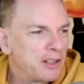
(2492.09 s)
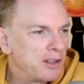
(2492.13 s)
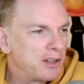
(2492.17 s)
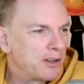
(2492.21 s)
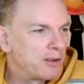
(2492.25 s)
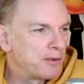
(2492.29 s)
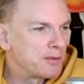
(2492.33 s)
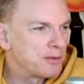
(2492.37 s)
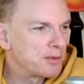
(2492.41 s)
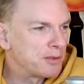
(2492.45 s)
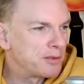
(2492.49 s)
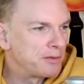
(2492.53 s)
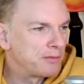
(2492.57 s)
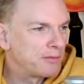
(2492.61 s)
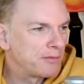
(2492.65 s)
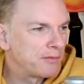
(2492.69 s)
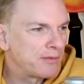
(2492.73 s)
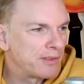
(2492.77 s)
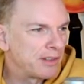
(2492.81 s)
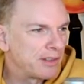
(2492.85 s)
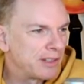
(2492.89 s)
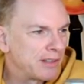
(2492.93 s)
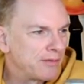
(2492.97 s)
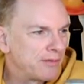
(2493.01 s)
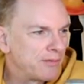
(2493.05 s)
the Eurozone.
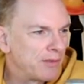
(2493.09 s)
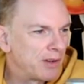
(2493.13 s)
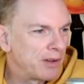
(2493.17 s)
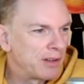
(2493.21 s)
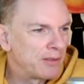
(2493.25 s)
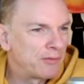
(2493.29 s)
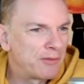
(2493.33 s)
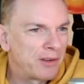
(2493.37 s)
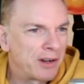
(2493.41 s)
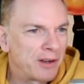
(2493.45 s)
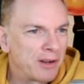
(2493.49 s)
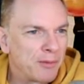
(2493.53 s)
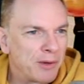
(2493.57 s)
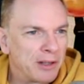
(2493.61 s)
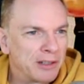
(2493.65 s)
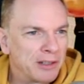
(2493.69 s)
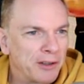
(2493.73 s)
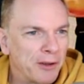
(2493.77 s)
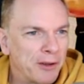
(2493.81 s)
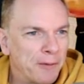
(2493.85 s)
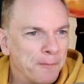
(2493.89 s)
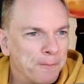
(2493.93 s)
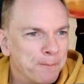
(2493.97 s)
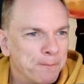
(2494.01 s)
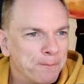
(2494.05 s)
Very well
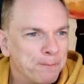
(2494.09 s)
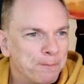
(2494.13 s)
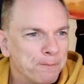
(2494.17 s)
done.